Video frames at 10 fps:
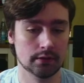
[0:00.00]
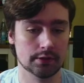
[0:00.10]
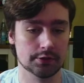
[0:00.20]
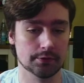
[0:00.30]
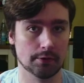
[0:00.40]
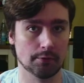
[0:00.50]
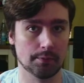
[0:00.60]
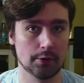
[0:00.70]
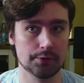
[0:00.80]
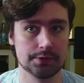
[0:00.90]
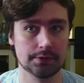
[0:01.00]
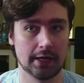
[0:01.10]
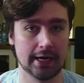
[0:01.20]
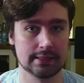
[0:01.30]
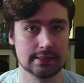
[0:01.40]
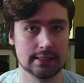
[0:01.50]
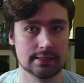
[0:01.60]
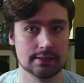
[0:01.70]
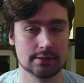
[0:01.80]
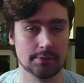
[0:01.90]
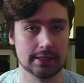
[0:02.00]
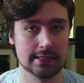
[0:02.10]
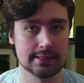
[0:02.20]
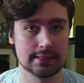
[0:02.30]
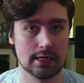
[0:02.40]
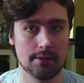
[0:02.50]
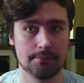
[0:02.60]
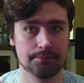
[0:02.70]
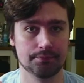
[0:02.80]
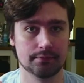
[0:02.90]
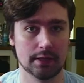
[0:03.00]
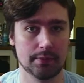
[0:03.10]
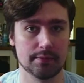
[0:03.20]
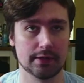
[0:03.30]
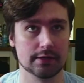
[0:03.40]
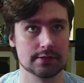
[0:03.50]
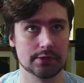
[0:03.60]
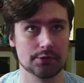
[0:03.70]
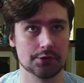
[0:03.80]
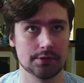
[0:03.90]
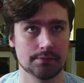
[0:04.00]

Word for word: do a remote access to my desktop. That might be a solution,